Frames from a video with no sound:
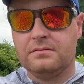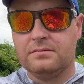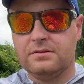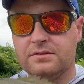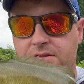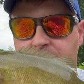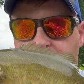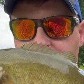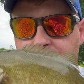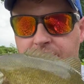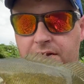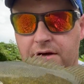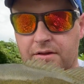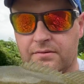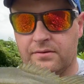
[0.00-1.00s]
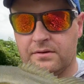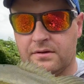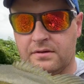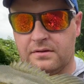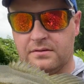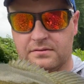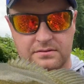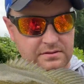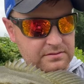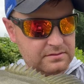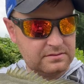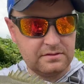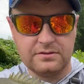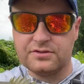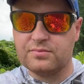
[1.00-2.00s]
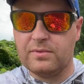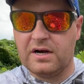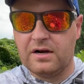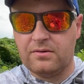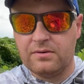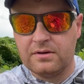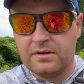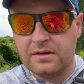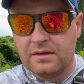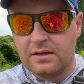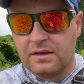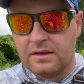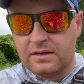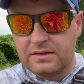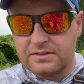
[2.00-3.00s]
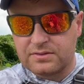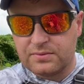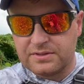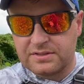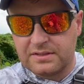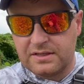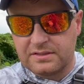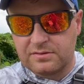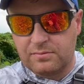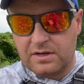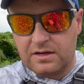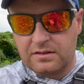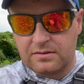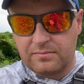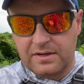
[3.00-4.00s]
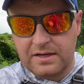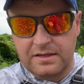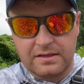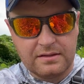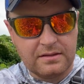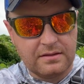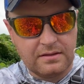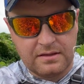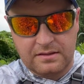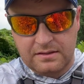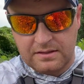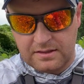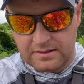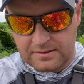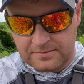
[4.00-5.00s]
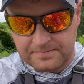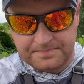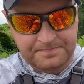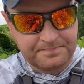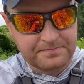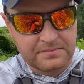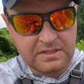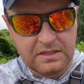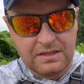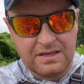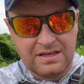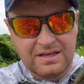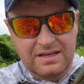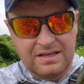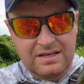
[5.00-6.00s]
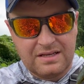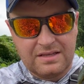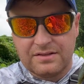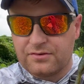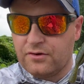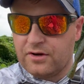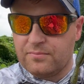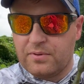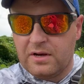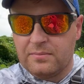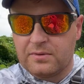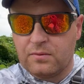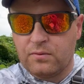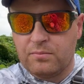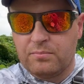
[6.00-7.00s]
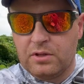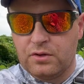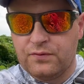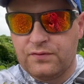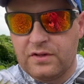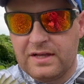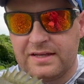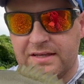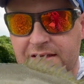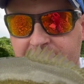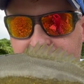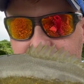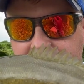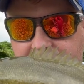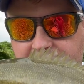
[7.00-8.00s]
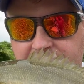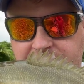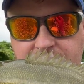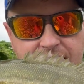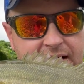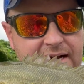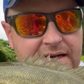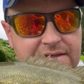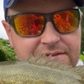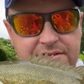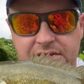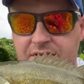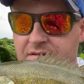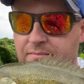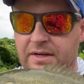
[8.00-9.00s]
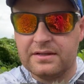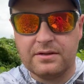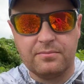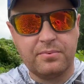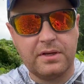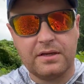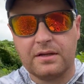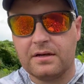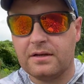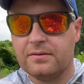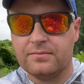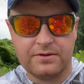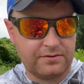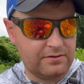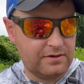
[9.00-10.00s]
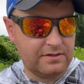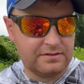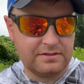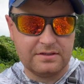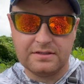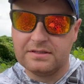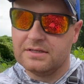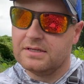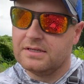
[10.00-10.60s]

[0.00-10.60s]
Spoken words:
Just caught another one. This is a little small one. I switched to that smaller bait, the green pumpkin with blue flake, and these guys, man, they're picking it up and they're crushing it.